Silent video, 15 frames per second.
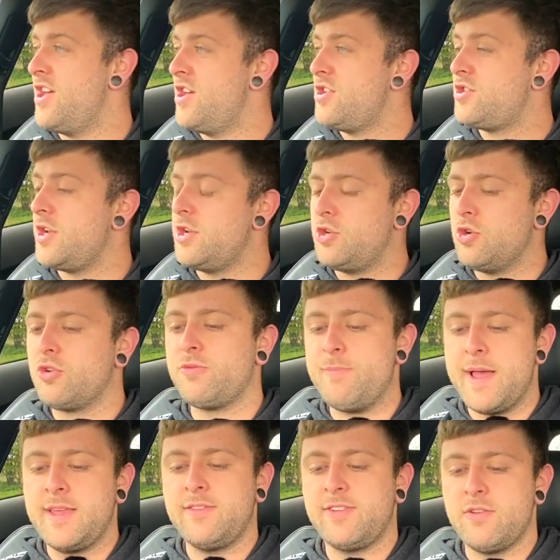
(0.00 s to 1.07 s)
So it just
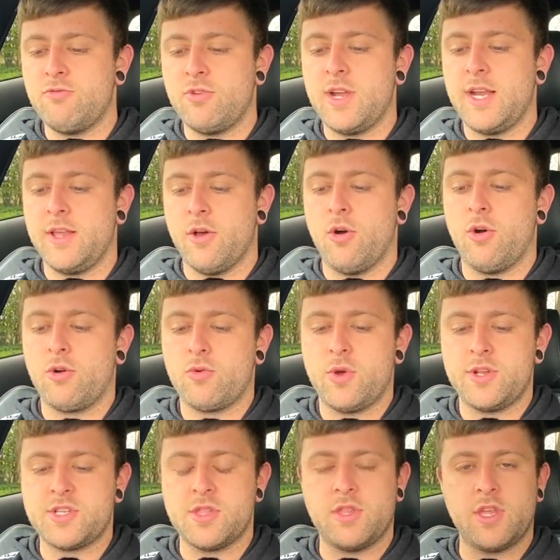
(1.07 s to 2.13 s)
makes it really
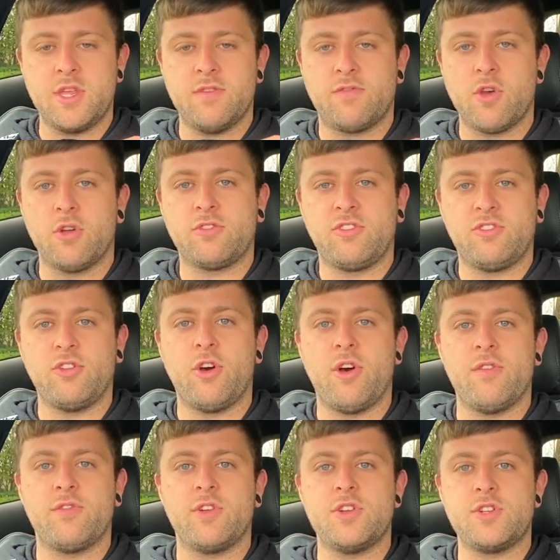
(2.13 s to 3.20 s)
awkward that you've got to sort
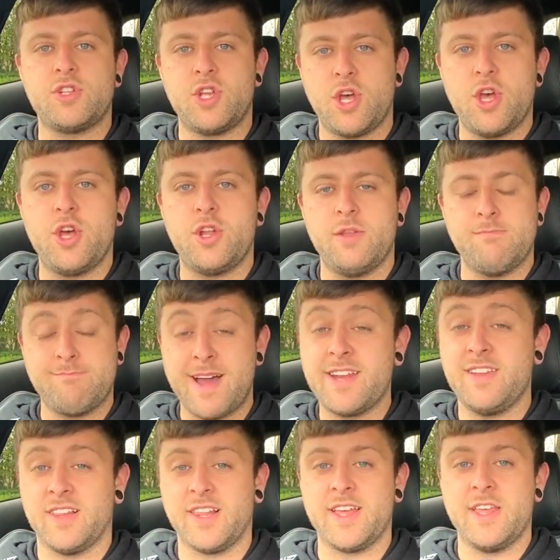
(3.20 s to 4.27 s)
of
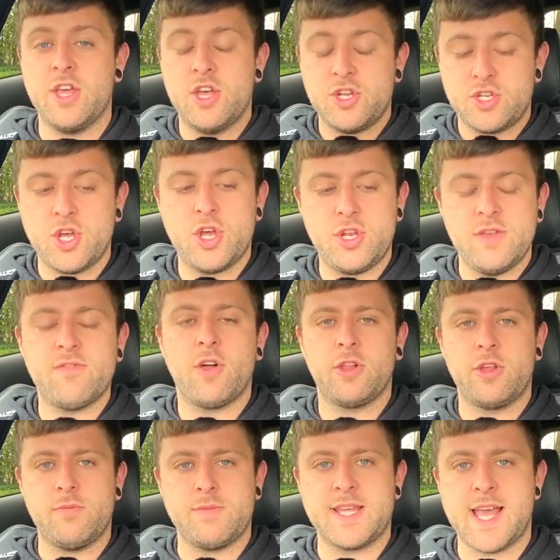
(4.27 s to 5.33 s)
manually turn your
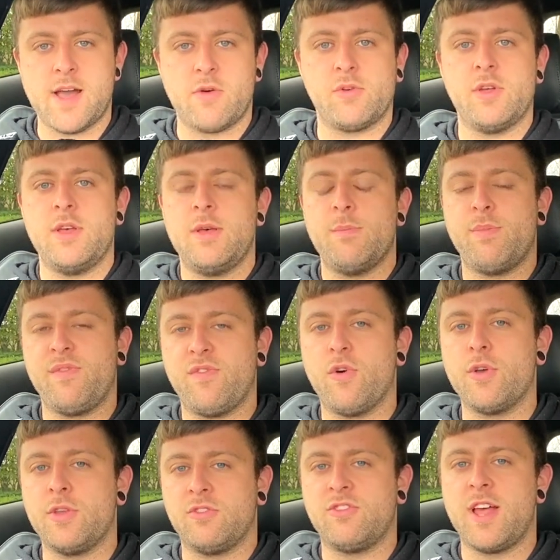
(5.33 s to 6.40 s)
volume down before
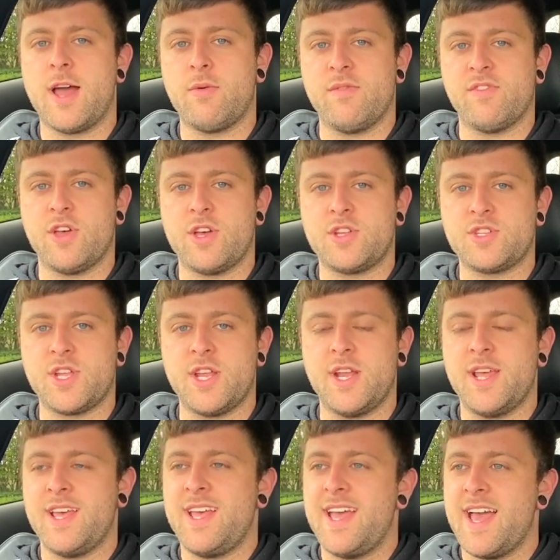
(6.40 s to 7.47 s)
you start reversing.
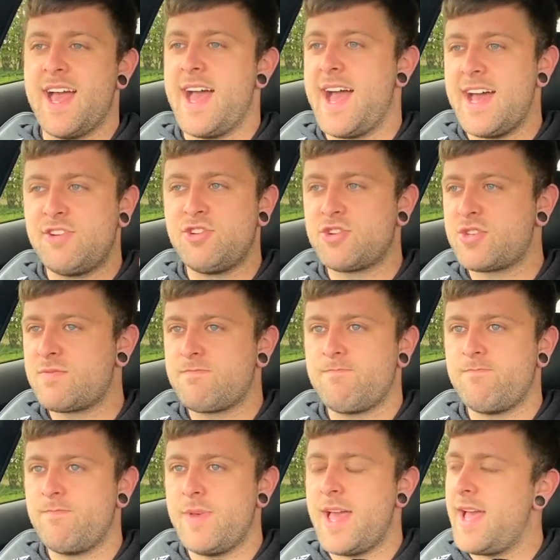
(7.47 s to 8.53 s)
I
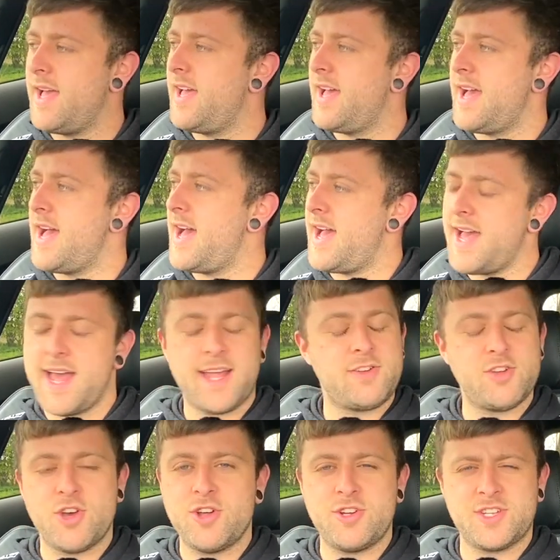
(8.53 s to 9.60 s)

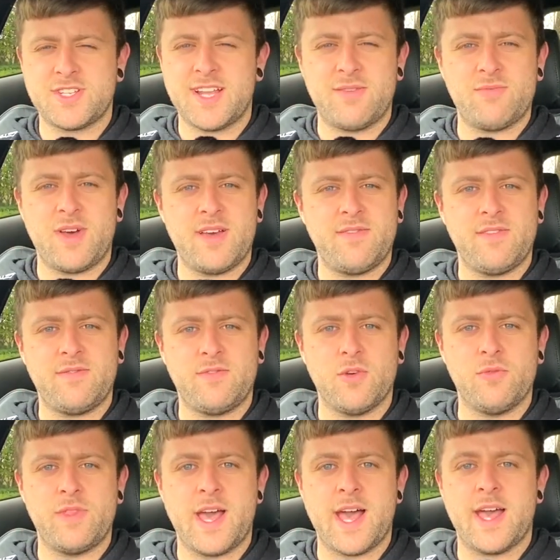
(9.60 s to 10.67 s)
don't understand why they've
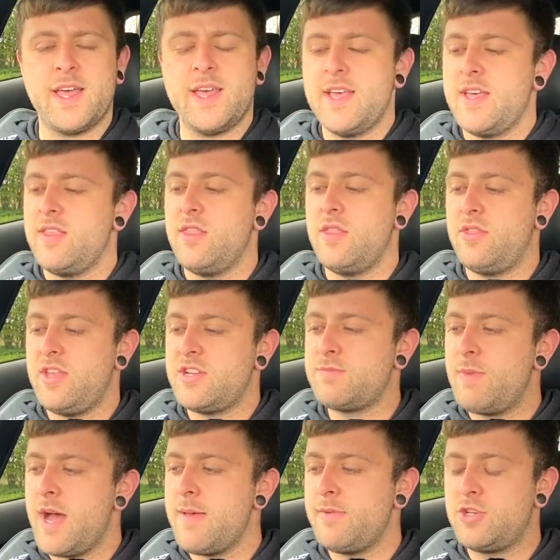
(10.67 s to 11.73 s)
done that. This
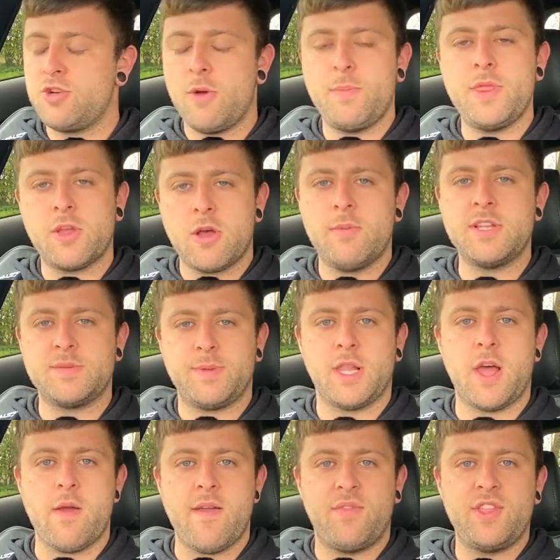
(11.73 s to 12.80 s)
might be, drop in the comments
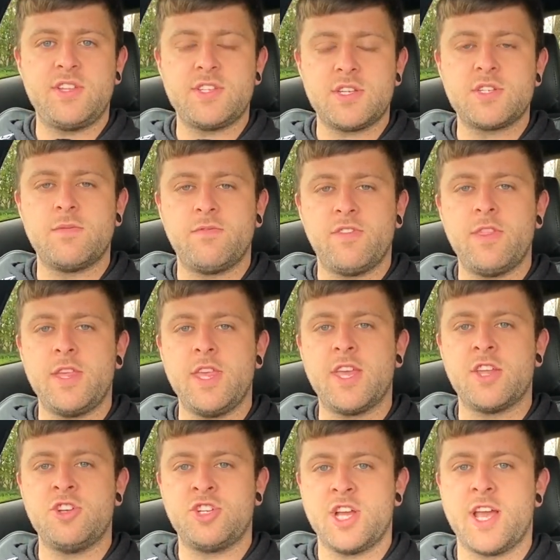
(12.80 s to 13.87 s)
below if this is something that you
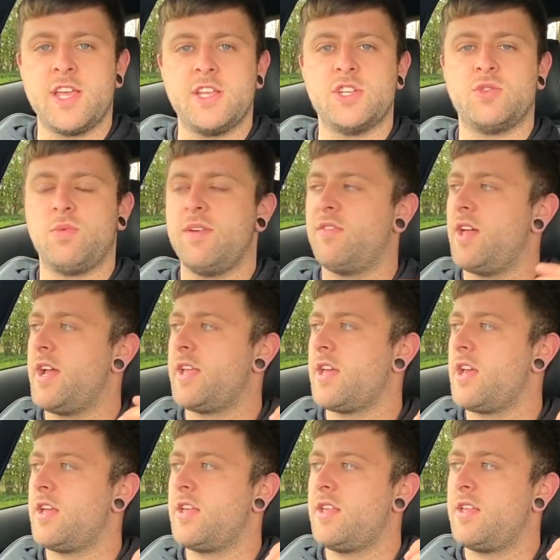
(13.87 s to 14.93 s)
can change with like
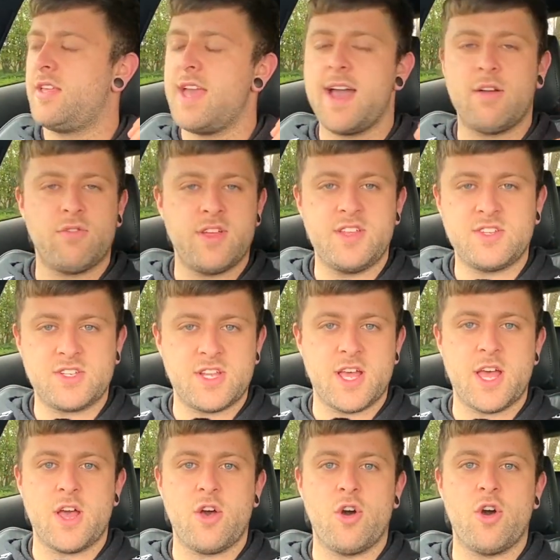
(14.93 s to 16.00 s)

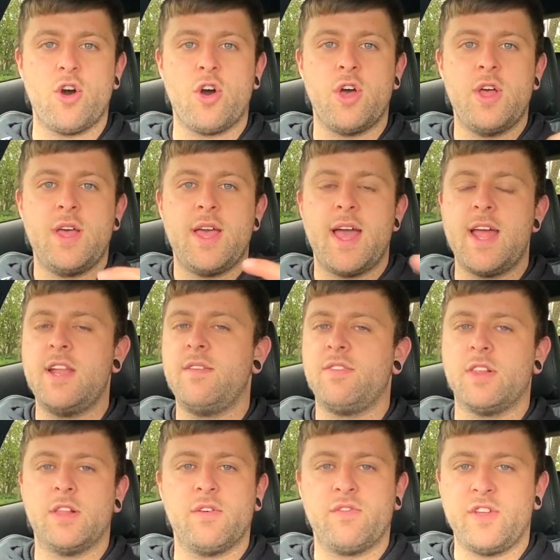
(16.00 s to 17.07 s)
Carista or any of the
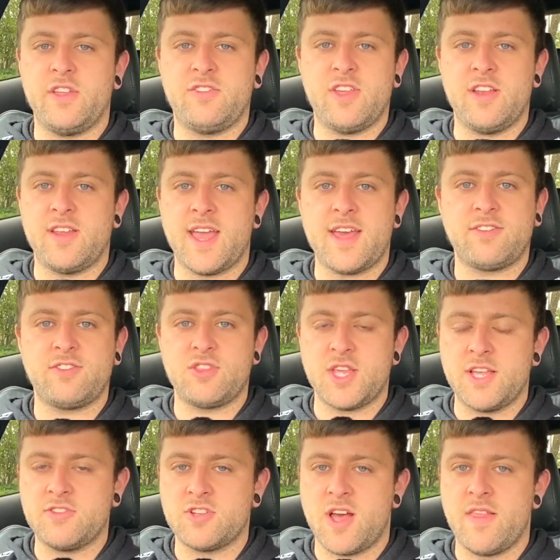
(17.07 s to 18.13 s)
little VCDS
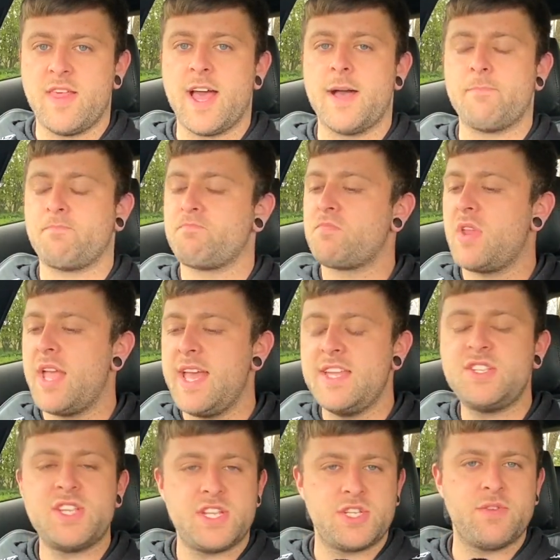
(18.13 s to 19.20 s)
things like that.
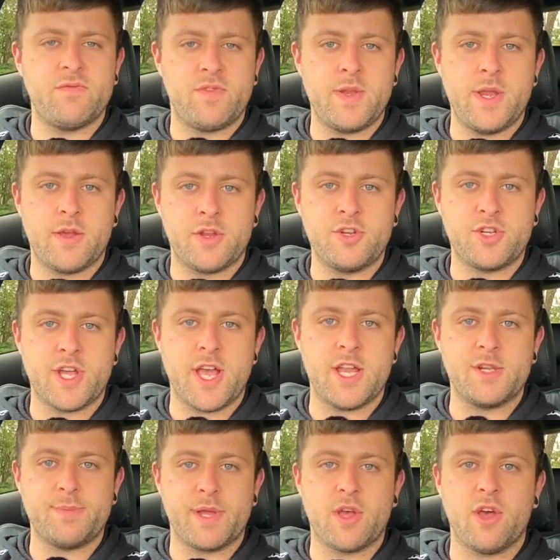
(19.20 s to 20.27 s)
Is this something you can
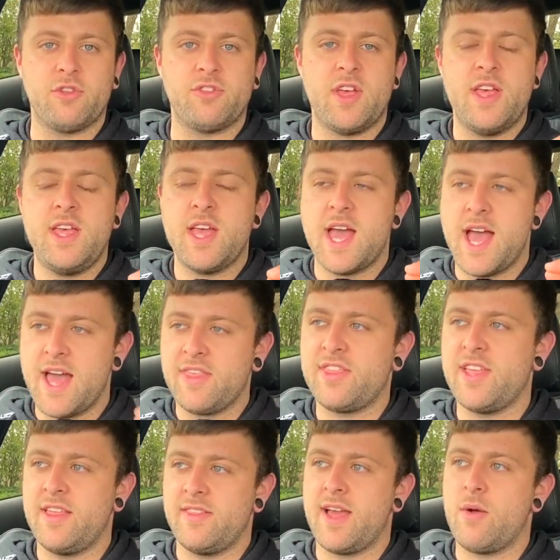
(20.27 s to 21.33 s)
change? Because I
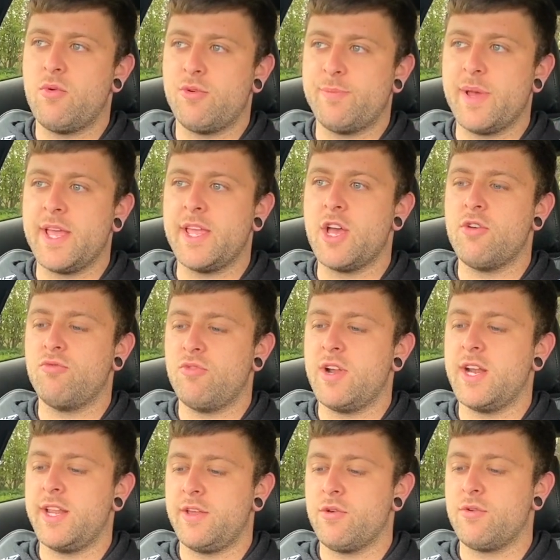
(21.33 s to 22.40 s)
think that would be a
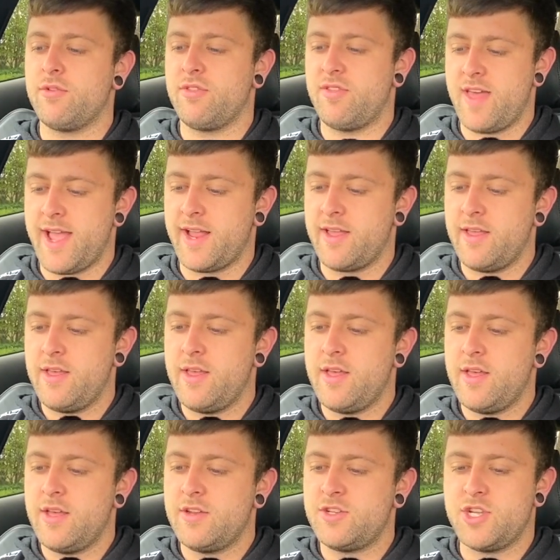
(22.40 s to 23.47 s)
really good thing
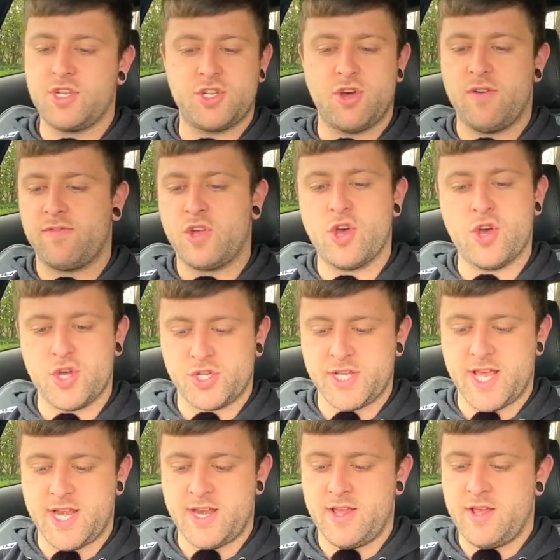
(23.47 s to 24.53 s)
to sort of code
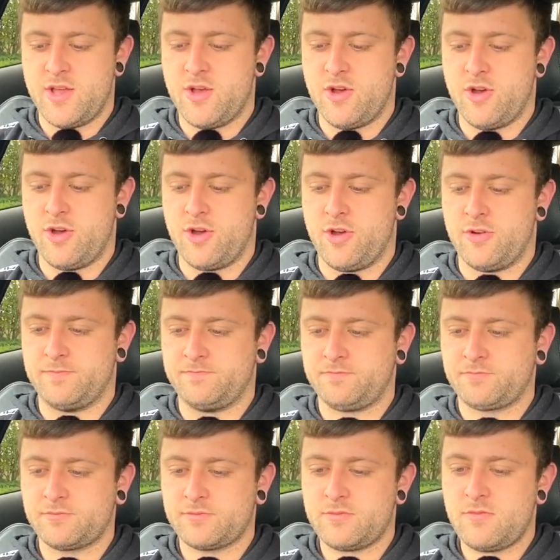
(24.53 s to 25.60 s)
in or
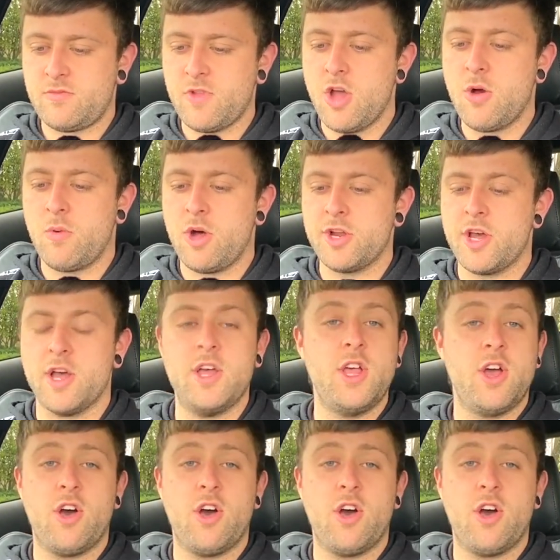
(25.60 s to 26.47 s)
whatnot.